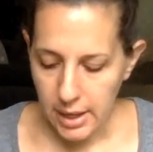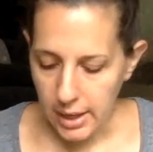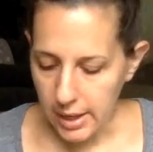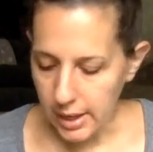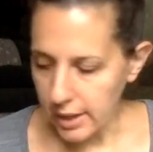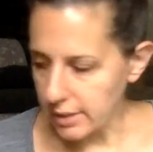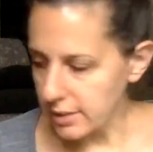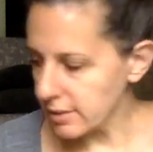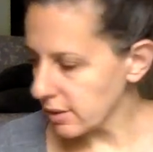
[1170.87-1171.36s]

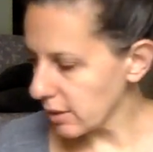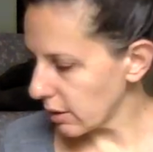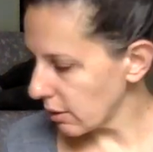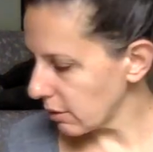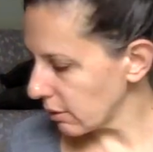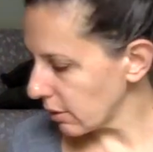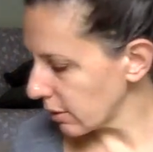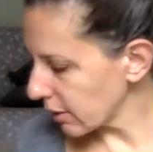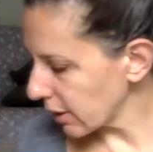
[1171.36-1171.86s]
And
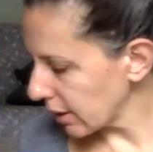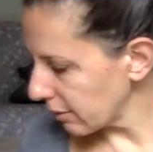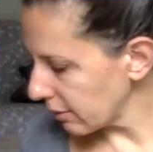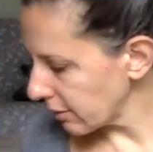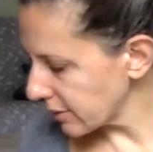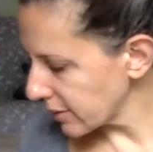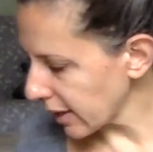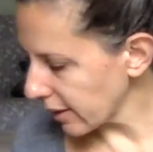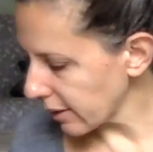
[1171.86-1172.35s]
so, okay, what
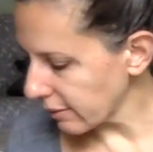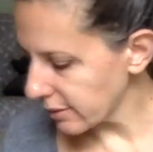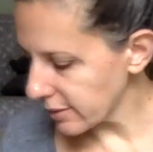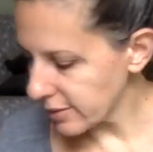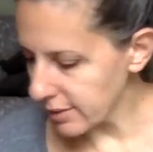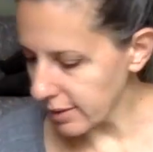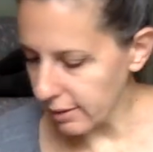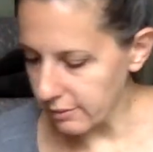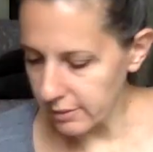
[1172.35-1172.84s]
was that? That was
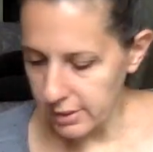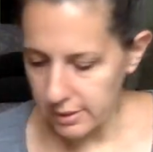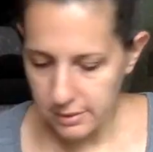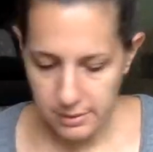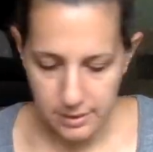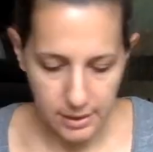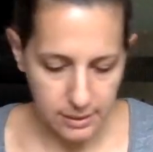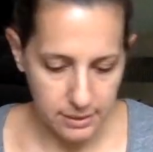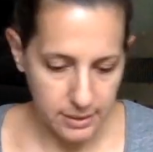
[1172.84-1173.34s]
seven,
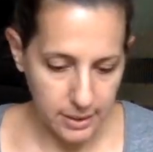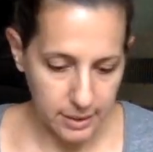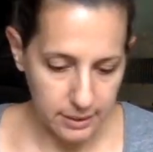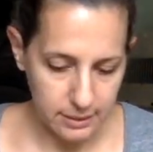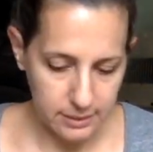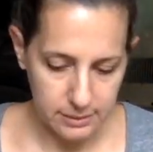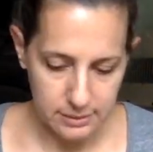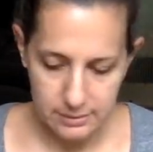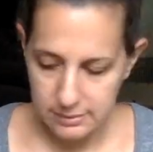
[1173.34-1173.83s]
I think.
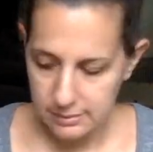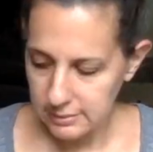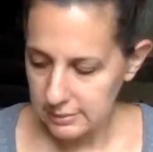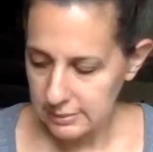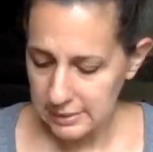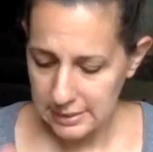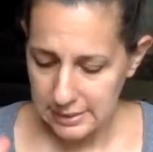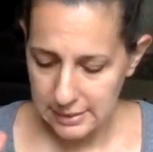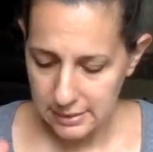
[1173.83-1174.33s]

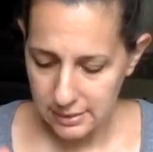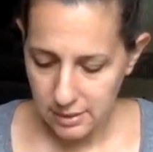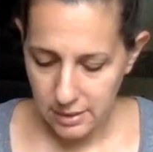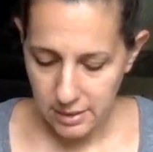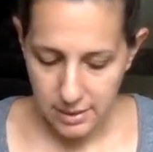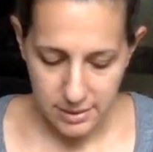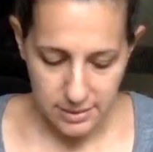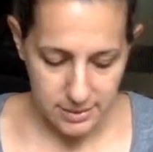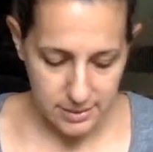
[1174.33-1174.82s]
Uh,
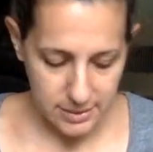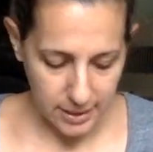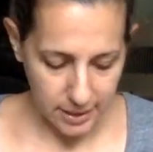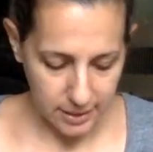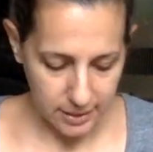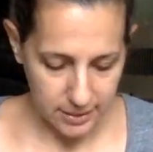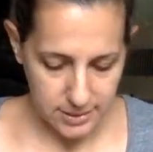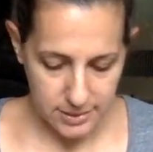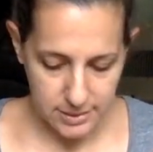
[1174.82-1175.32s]

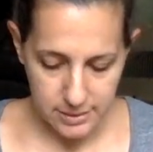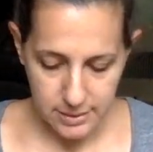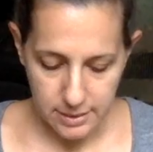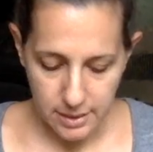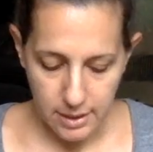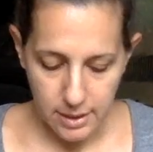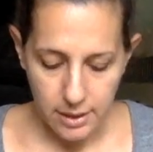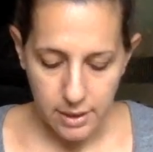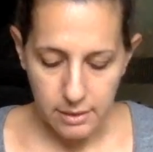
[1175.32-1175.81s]
six.
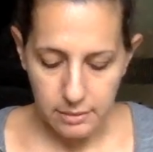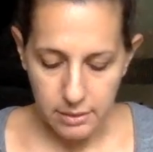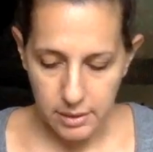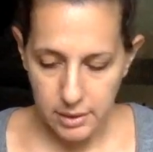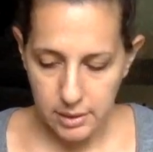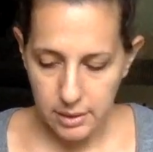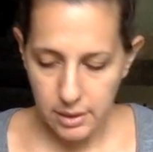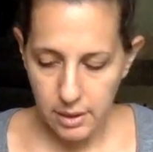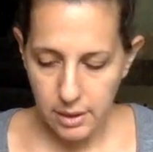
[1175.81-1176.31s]
I'm going
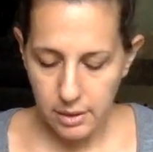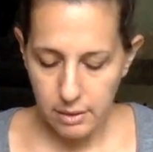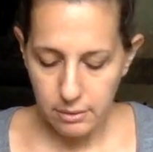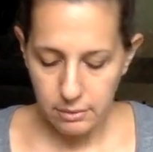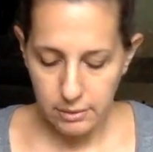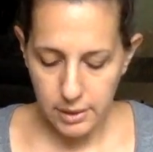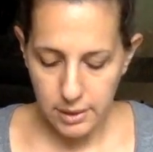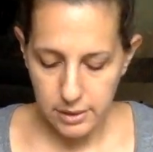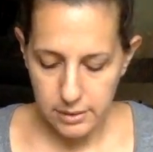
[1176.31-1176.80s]
to go
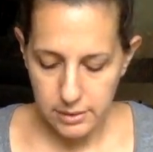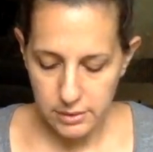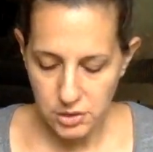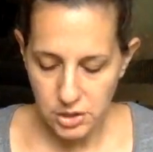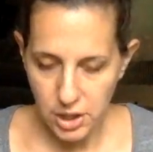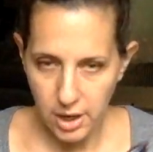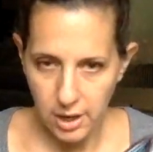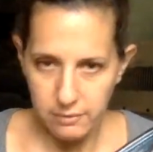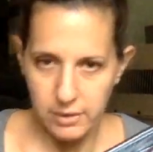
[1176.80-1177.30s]
with the
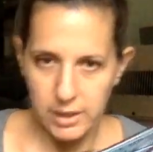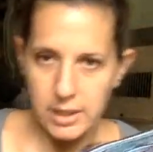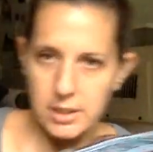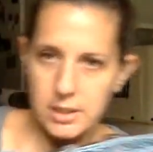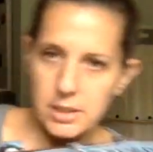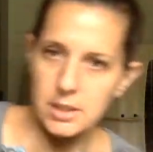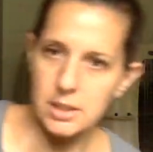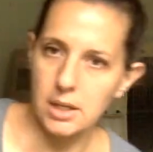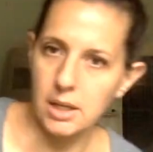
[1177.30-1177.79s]

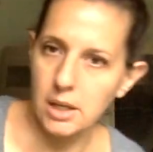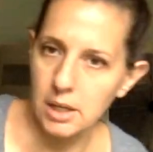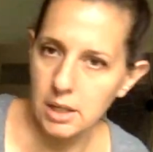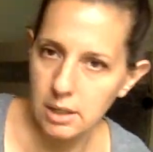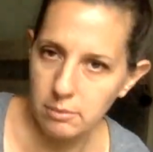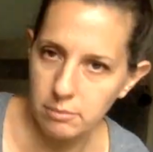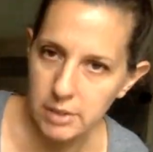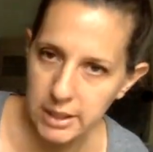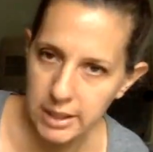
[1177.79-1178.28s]
Javas.
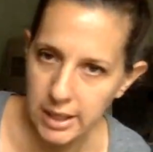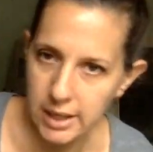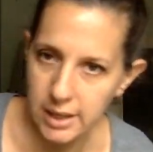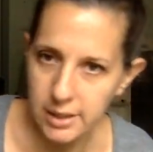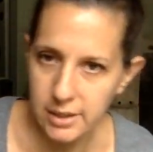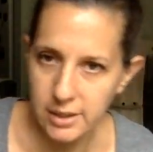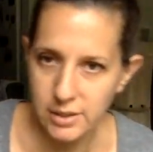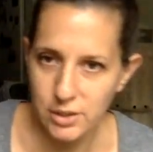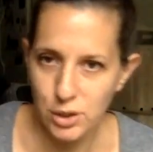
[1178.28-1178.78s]
Um, again,
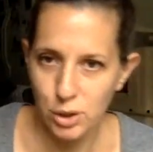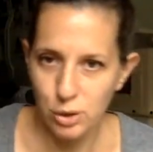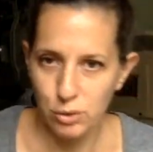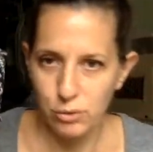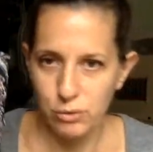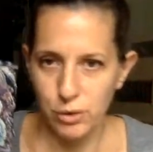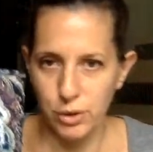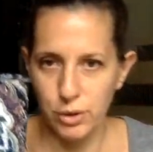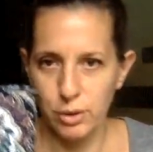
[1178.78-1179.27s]
a two
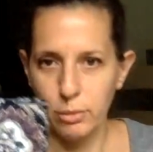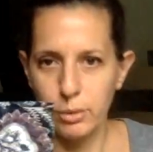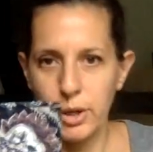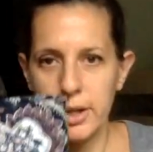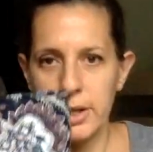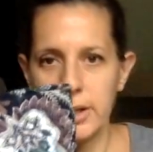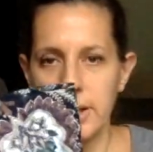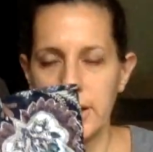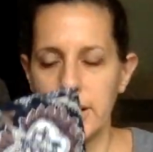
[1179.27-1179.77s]
for
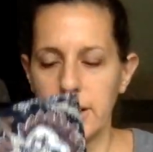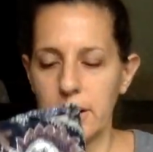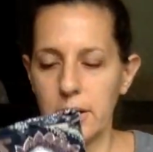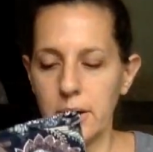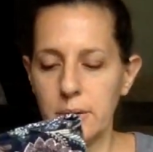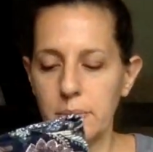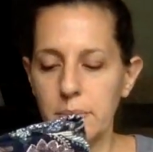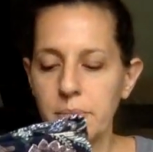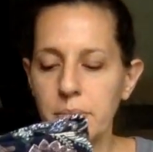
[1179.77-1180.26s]
one here.